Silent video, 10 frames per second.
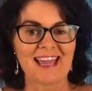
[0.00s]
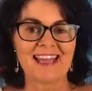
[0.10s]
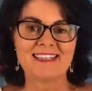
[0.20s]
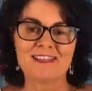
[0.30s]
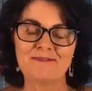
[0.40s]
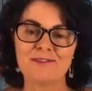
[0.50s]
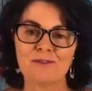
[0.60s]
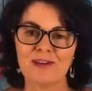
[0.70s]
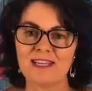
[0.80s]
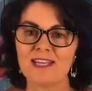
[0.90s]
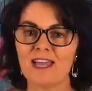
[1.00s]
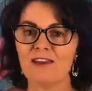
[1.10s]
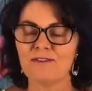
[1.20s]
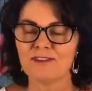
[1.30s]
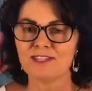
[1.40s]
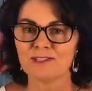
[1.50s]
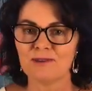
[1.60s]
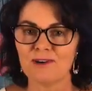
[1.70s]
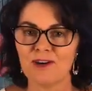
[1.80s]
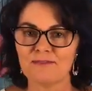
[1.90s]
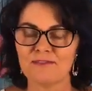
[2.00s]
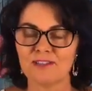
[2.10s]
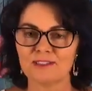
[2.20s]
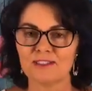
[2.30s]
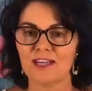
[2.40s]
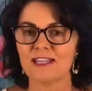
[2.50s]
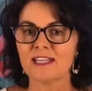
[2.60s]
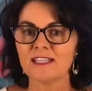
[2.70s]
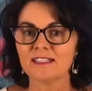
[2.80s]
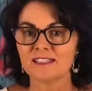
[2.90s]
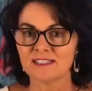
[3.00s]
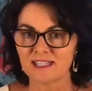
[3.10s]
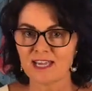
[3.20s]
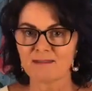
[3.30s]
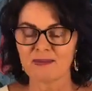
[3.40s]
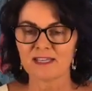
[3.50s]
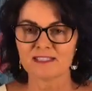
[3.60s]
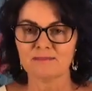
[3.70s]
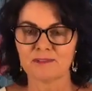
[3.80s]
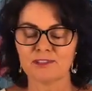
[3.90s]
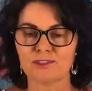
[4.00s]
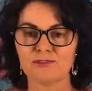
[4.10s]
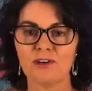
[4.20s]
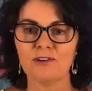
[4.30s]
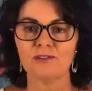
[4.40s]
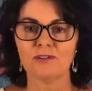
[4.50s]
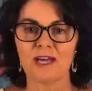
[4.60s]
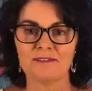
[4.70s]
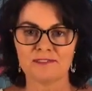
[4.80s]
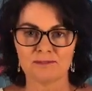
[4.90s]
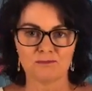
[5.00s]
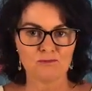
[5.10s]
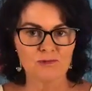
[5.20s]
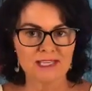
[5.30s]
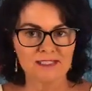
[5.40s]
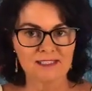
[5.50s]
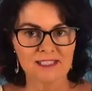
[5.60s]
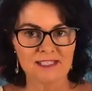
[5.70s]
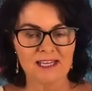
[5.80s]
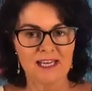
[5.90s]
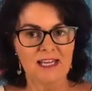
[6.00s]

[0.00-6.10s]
and if there were any areas where I felt that I needed to take back some control or have some really